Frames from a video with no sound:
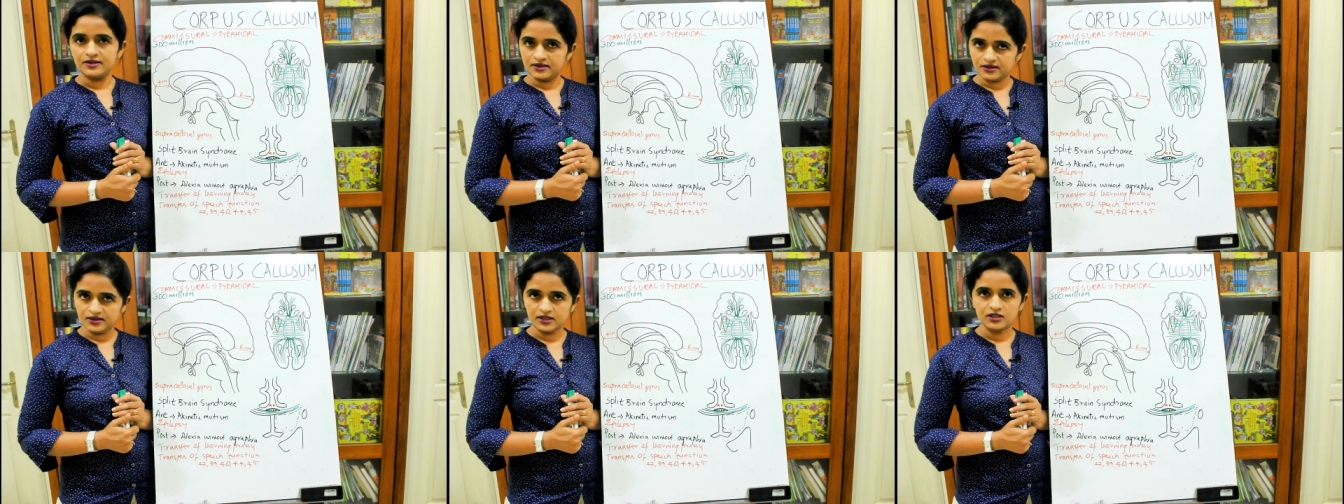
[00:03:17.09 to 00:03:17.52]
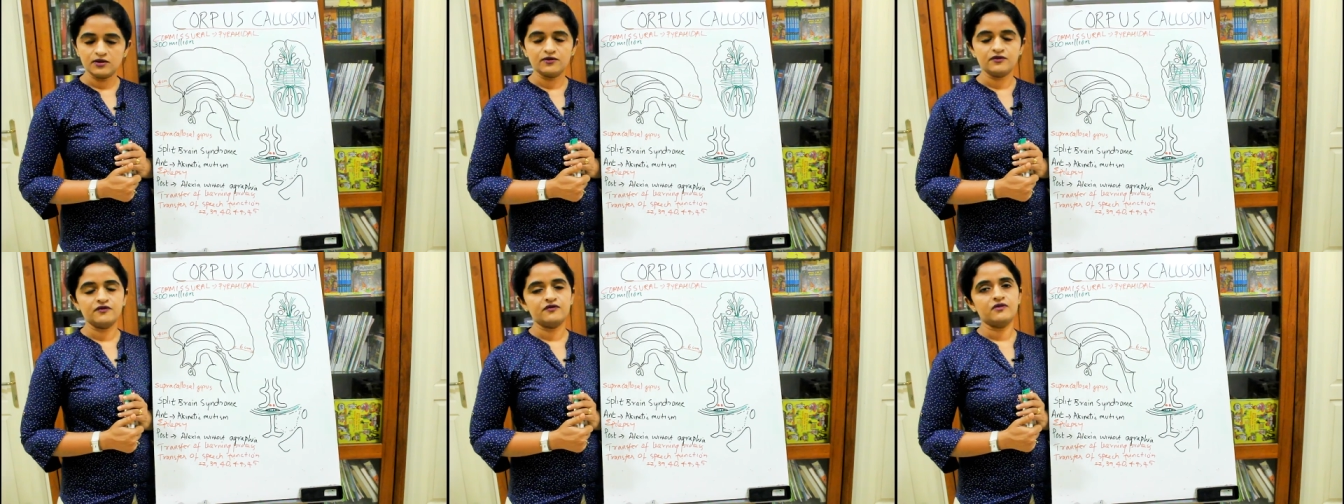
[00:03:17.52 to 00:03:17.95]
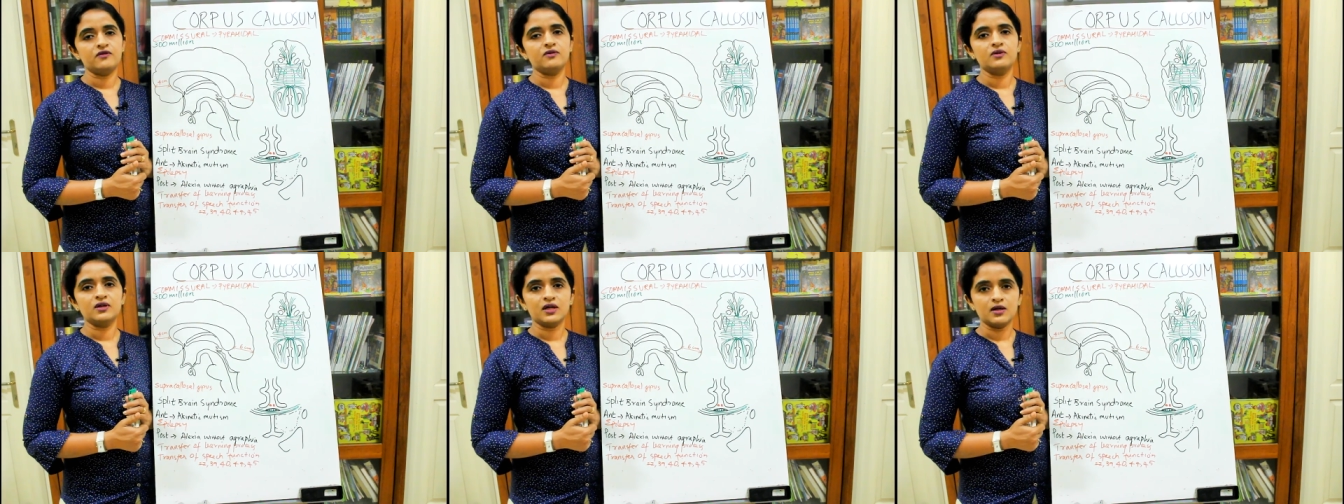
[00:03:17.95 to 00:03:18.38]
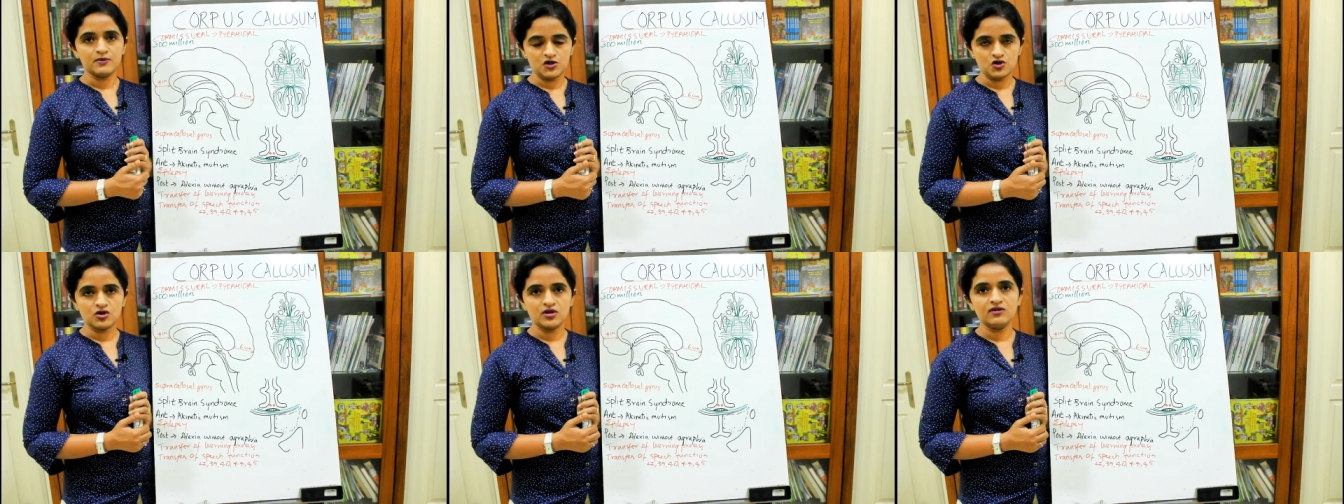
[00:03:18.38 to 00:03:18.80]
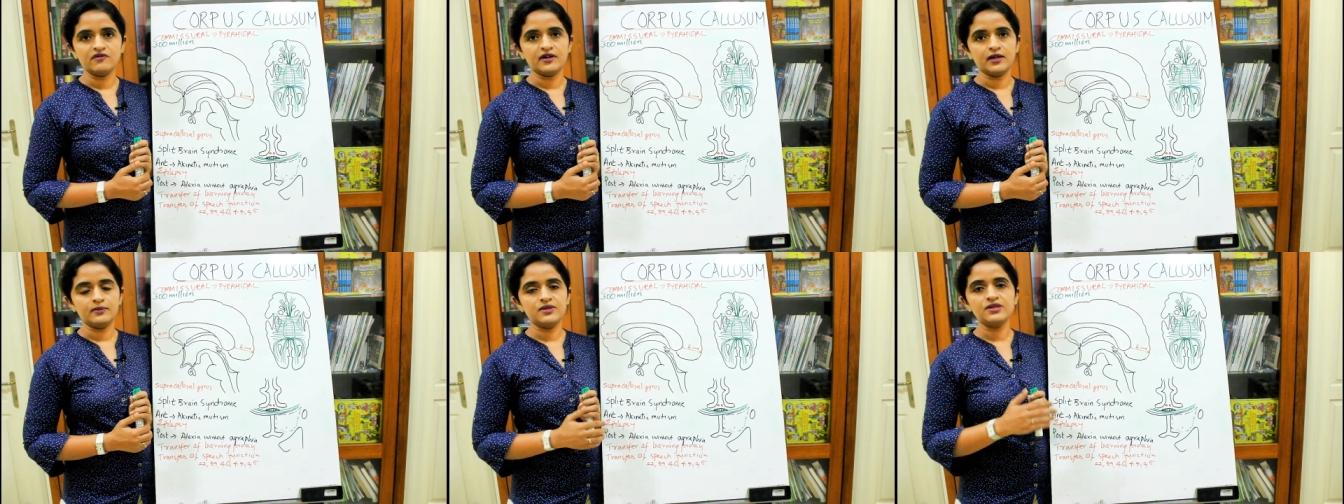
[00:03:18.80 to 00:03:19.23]
is a set of commissural
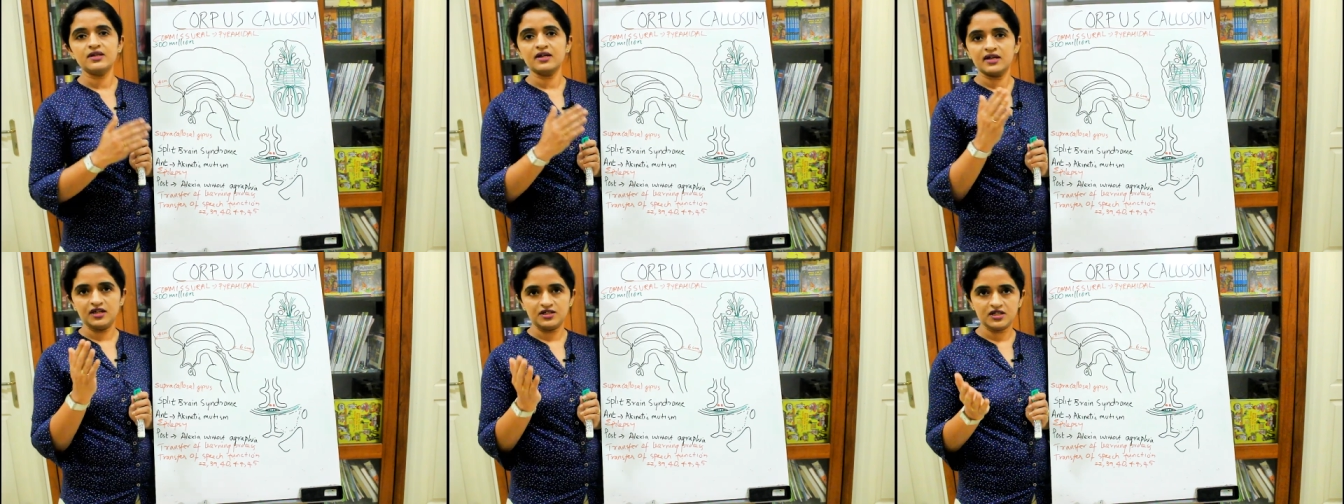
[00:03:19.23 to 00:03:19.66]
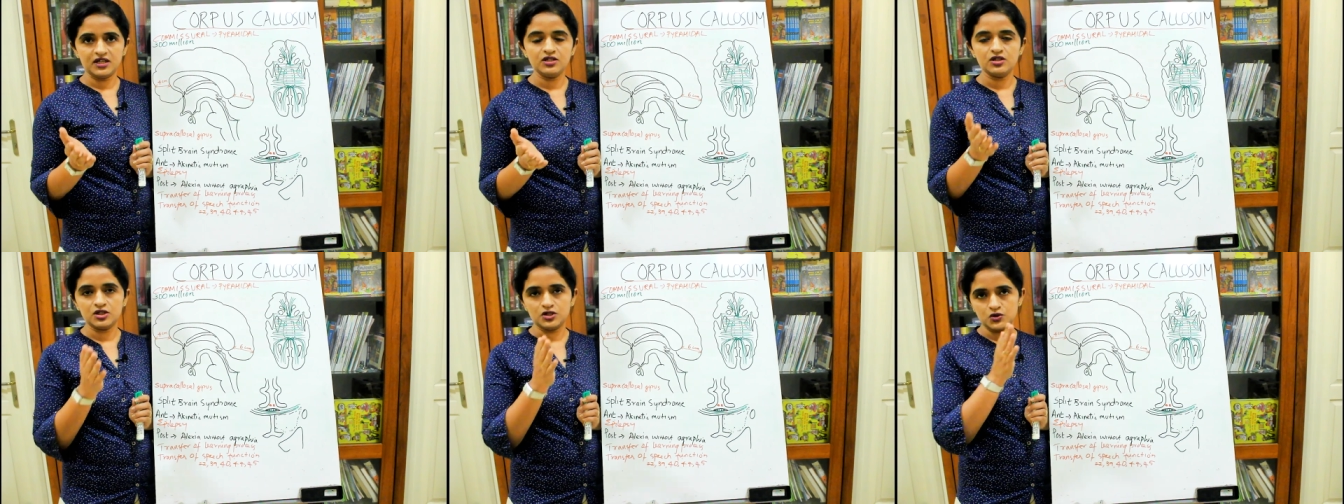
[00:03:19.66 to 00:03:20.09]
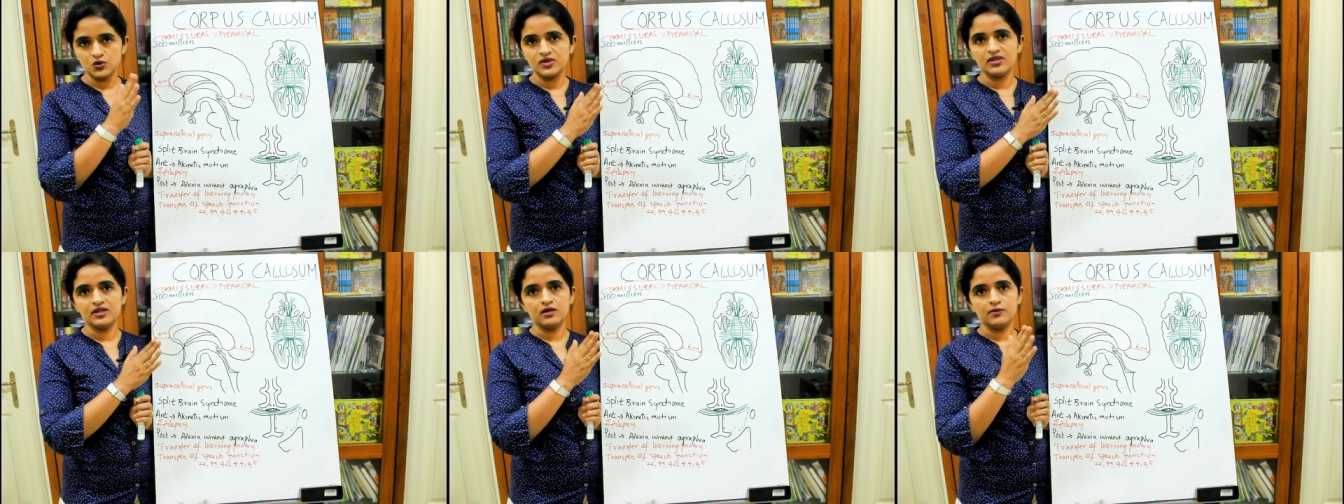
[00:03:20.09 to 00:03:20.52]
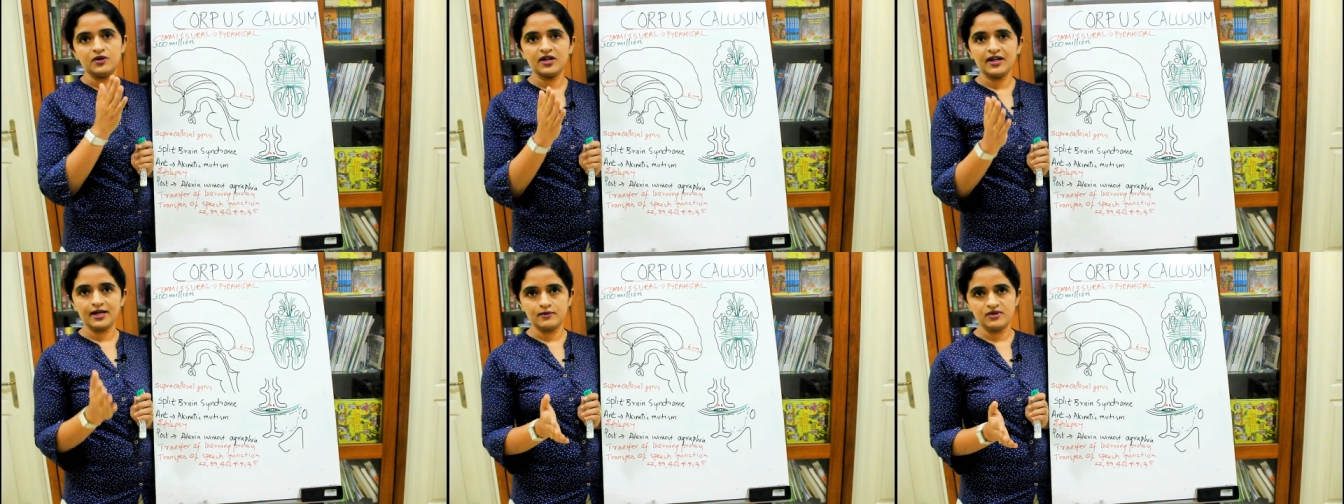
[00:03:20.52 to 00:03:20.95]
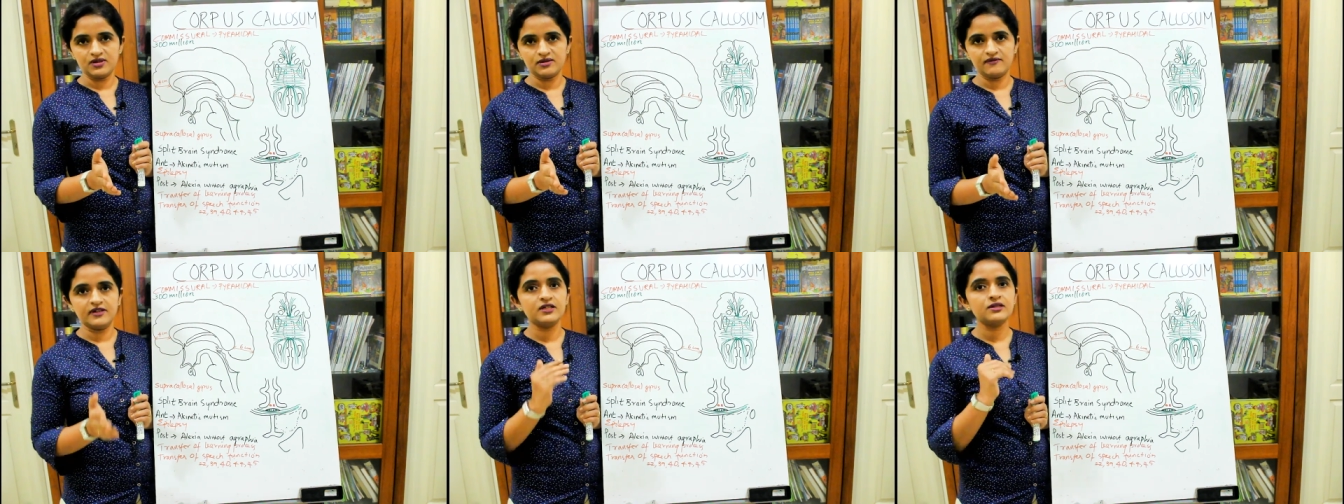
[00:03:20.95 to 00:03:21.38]
fibers connecting the two cerebral
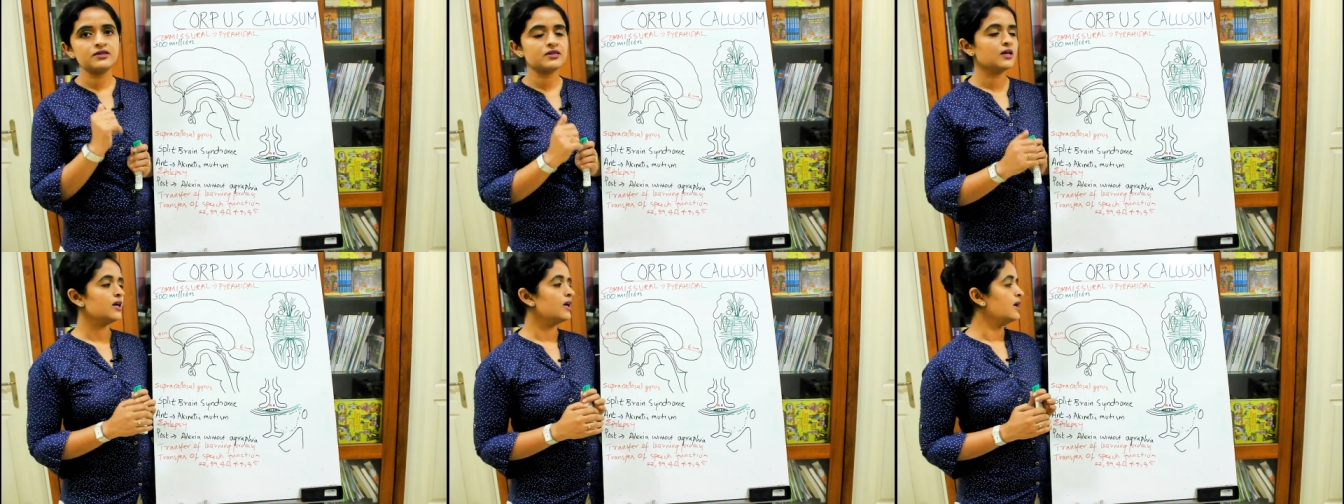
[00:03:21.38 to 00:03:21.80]
hemispheres.